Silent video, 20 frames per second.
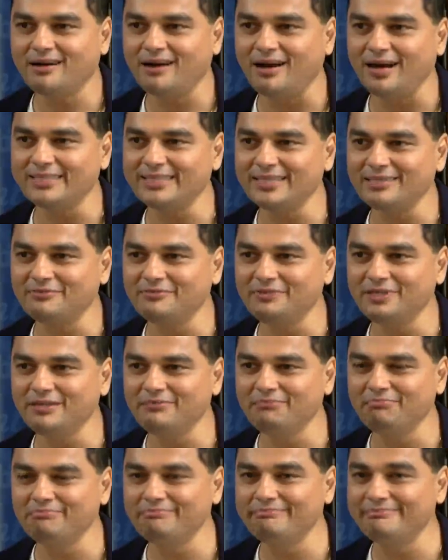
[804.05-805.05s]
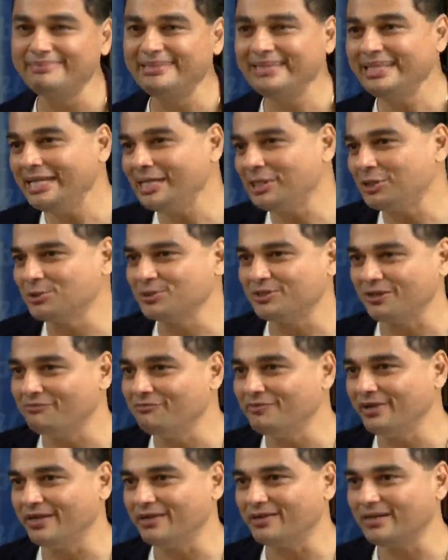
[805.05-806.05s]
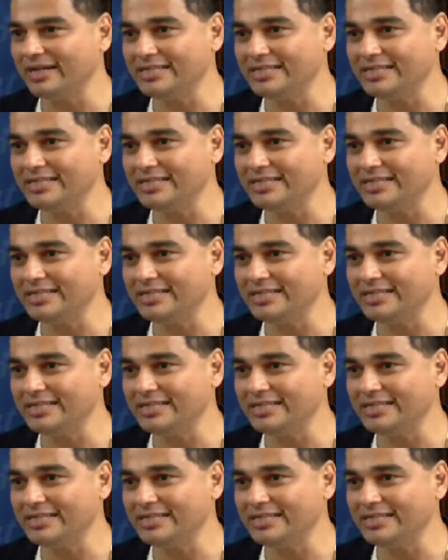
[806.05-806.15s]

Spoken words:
I think we need to somewhere,